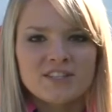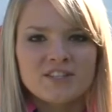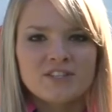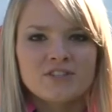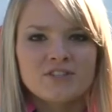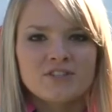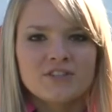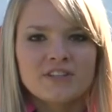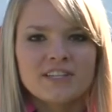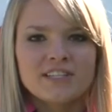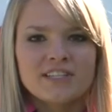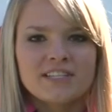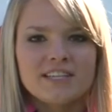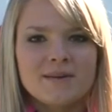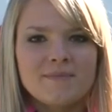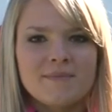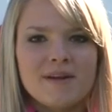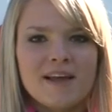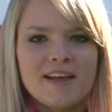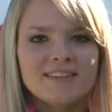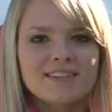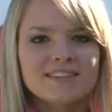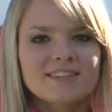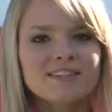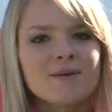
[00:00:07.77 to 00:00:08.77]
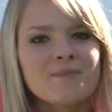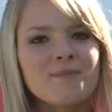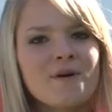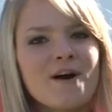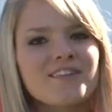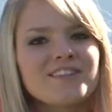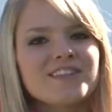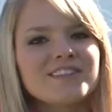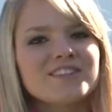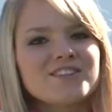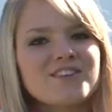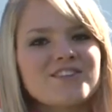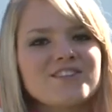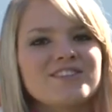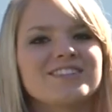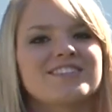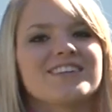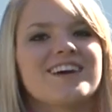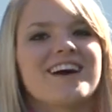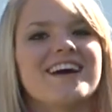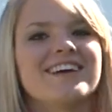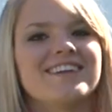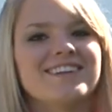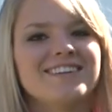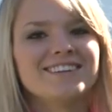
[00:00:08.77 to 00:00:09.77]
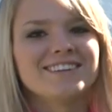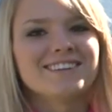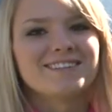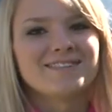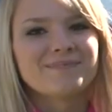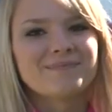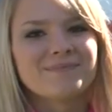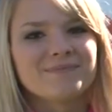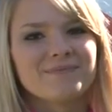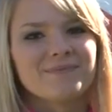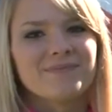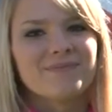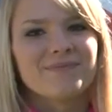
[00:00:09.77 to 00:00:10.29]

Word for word: Suzuki teammates. Come on, let's go inside.